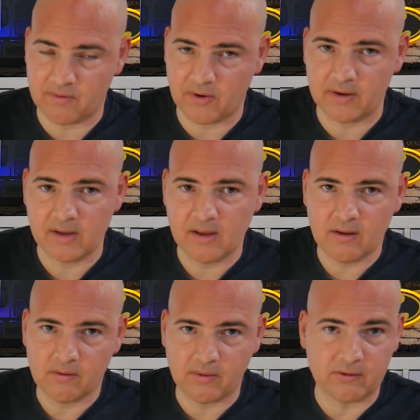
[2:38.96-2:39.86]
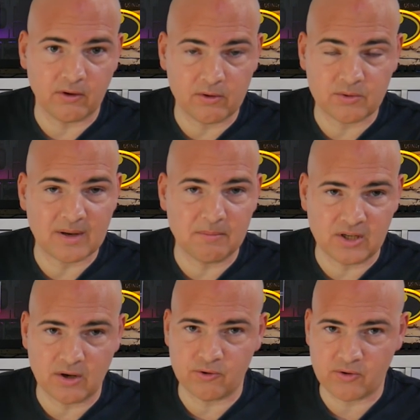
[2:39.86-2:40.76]
fine. Things like your
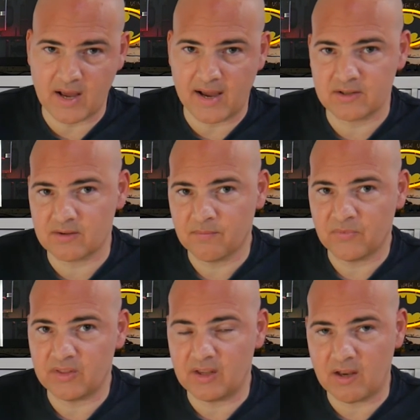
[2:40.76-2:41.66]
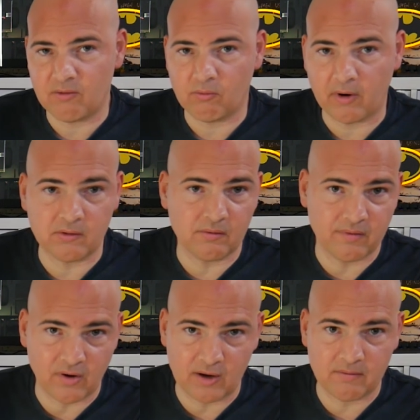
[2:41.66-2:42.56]
1700X, the Ryzen
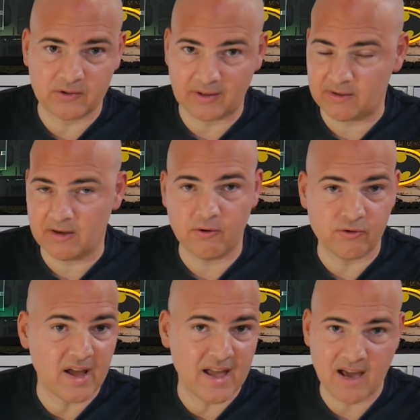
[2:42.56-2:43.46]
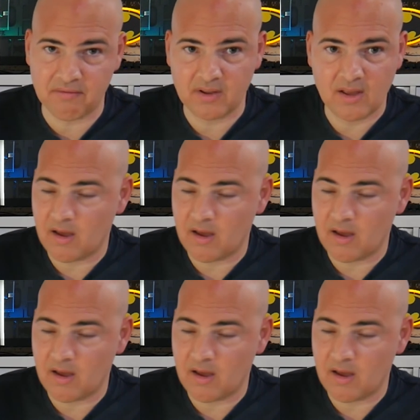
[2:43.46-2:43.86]
5 1600AF,